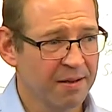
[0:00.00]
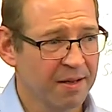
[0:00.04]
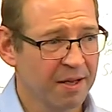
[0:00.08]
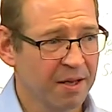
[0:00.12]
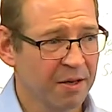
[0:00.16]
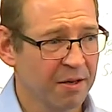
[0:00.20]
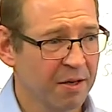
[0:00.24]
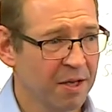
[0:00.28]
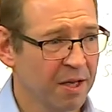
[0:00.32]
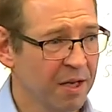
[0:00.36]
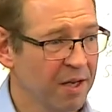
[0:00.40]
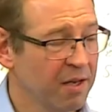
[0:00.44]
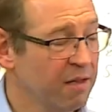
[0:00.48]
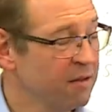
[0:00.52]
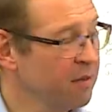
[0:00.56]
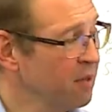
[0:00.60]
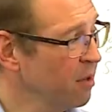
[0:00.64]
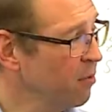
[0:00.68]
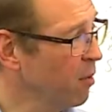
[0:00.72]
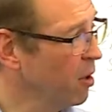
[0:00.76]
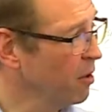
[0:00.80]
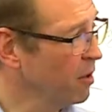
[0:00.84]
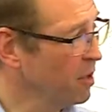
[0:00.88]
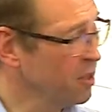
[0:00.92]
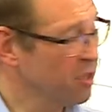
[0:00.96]
Okay, they
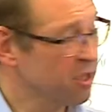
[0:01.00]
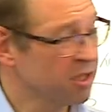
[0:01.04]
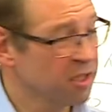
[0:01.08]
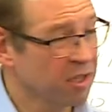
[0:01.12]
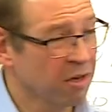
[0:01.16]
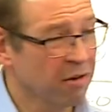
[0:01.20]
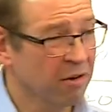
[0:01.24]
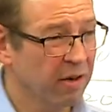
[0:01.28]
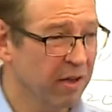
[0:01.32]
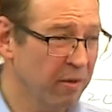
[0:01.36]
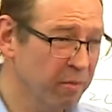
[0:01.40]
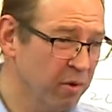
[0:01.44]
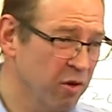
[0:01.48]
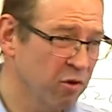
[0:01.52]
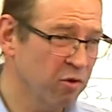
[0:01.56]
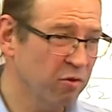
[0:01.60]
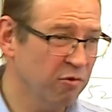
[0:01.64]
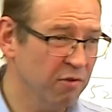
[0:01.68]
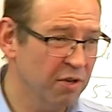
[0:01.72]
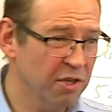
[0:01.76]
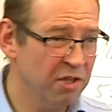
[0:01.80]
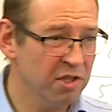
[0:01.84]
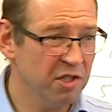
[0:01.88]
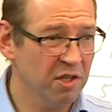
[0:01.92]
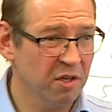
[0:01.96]
won't necessarily be all
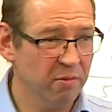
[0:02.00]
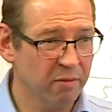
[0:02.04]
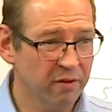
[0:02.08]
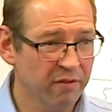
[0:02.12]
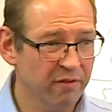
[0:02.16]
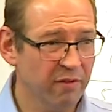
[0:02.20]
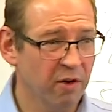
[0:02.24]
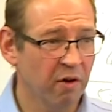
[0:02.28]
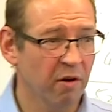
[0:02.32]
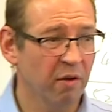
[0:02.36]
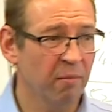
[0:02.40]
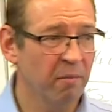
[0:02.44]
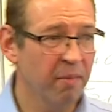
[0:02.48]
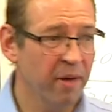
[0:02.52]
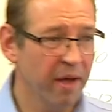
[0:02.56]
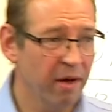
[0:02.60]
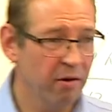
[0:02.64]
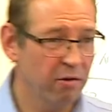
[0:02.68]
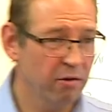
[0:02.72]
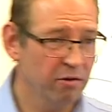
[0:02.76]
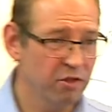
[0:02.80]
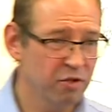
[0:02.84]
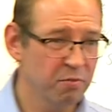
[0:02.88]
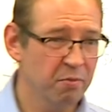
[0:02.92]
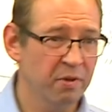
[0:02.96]
risks, there'll be fire and
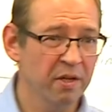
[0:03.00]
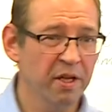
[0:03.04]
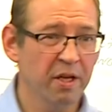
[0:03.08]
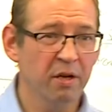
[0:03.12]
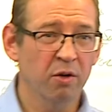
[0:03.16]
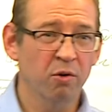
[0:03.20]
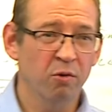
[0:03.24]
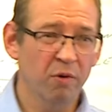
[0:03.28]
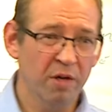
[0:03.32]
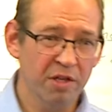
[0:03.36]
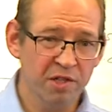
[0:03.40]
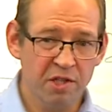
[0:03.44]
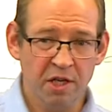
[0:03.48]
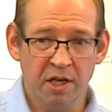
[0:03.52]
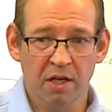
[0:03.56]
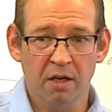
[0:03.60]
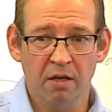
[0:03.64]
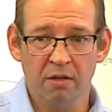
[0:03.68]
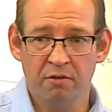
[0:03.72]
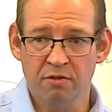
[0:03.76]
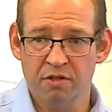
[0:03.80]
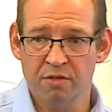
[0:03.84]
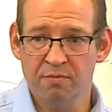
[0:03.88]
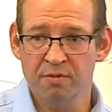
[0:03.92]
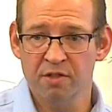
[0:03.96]
perils, but they'll always
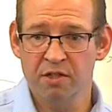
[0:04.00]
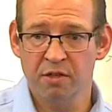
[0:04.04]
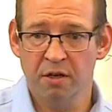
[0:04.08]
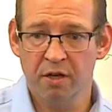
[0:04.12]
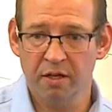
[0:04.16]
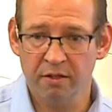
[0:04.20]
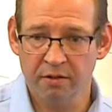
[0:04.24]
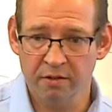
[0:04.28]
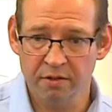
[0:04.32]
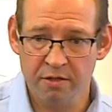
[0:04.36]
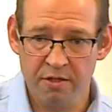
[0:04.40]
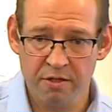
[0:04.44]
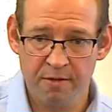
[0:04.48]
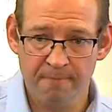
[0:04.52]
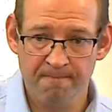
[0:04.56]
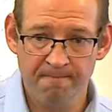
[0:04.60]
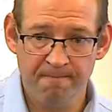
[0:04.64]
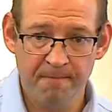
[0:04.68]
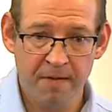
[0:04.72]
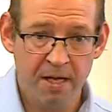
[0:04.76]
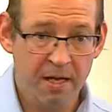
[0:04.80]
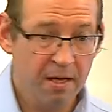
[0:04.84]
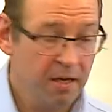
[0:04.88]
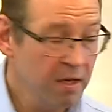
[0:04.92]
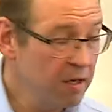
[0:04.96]
include subsidence.
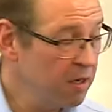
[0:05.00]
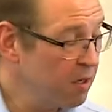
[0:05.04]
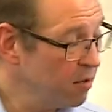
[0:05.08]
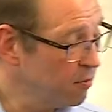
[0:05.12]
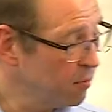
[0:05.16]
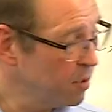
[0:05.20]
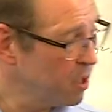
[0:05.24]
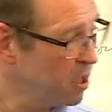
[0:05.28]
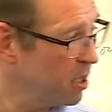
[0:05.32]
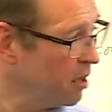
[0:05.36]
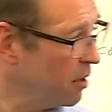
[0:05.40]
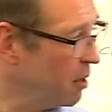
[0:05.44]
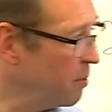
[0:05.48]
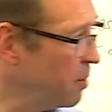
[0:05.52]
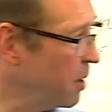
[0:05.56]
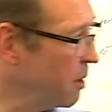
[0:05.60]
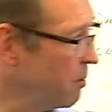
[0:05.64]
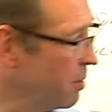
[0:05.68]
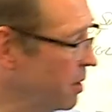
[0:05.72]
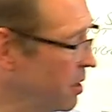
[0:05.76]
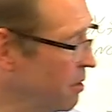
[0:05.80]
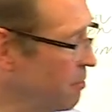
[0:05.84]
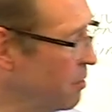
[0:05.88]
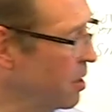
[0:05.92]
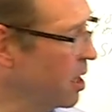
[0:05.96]
And we're the only
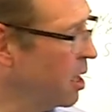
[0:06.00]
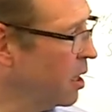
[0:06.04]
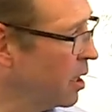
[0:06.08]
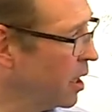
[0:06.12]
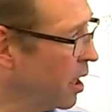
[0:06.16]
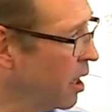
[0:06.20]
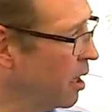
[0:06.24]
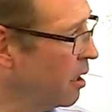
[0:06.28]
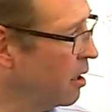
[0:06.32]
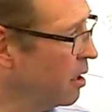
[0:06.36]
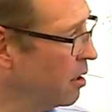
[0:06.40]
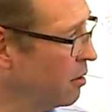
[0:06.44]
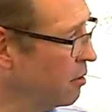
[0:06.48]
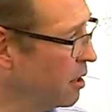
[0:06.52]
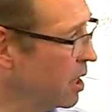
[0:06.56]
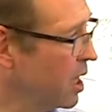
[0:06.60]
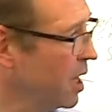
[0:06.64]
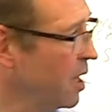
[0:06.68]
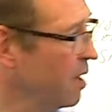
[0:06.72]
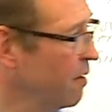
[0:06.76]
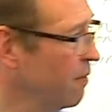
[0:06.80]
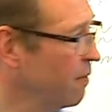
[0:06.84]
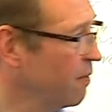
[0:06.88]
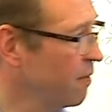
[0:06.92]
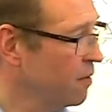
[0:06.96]
people in the market who
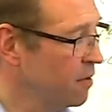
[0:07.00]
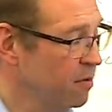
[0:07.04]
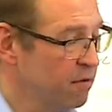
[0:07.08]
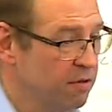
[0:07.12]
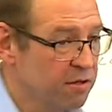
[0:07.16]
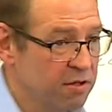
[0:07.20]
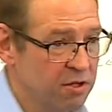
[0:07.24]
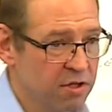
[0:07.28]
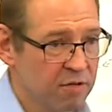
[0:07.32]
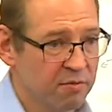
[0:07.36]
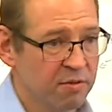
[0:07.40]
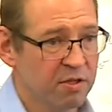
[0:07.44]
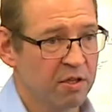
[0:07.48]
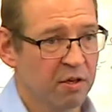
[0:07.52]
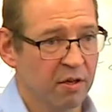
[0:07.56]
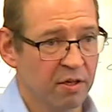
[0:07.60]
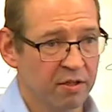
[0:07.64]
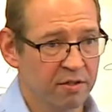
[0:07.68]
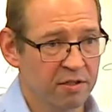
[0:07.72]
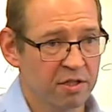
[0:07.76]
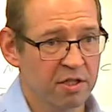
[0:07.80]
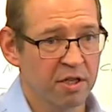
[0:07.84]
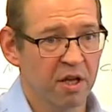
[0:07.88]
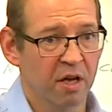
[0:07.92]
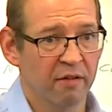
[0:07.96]
give
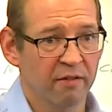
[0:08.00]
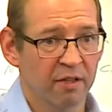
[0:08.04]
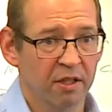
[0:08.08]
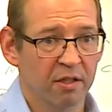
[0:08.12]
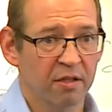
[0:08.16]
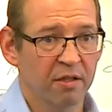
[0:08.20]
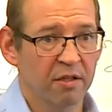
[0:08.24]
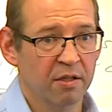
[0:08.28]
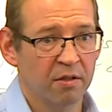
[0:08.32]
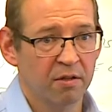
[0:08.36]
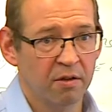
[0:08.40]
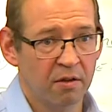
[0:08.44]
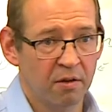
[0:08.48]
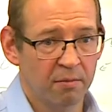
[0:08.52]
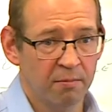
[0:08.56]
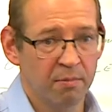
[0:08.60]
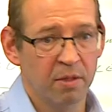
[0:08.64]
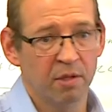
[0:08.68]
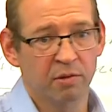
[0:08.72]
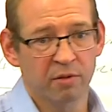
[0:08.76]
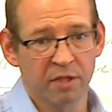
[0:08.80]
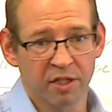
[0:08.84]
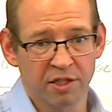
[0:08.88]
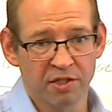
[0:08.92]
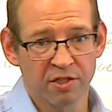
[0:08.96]
subsidence cover on
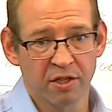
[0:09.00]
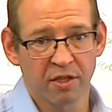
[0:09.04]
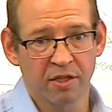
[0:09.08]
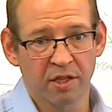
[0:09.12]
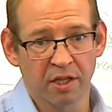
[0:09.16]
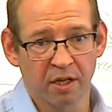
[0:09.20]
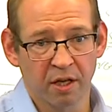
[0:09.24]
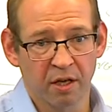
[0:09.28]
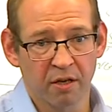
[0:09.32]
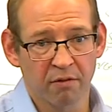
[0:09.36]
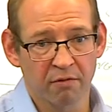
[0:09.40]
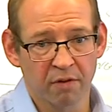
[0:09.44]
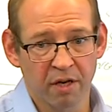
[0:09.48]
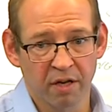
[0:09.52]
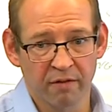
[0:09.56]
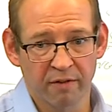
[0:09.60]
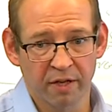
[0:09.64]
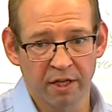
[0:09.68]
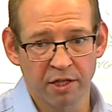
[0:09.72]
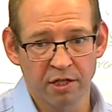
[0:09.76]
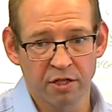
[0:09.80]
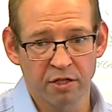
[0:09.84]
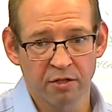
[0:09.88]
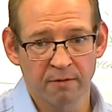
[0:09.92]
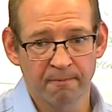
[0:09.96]
buildings undergoing
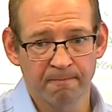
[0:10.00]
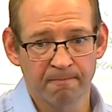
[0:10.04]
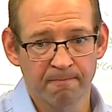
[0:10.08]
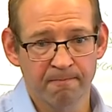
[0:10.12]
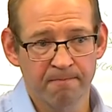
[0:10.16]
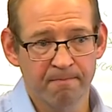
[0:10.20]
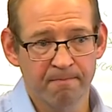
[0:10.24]
renovation.